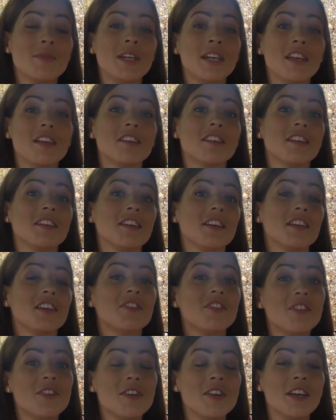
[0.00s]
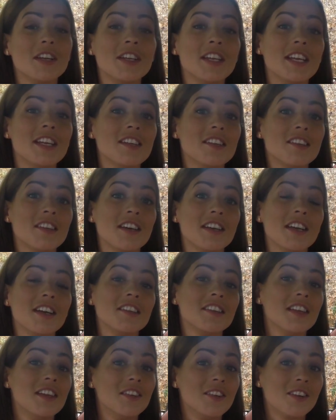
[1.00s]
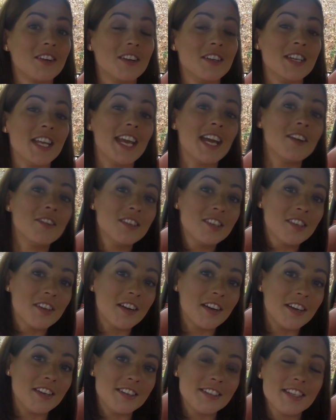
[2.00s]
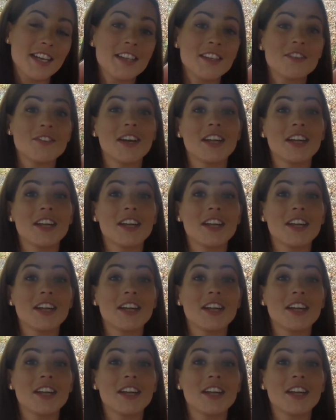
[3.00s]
Mini is that they're as fun on the inside as they look on the outside, and the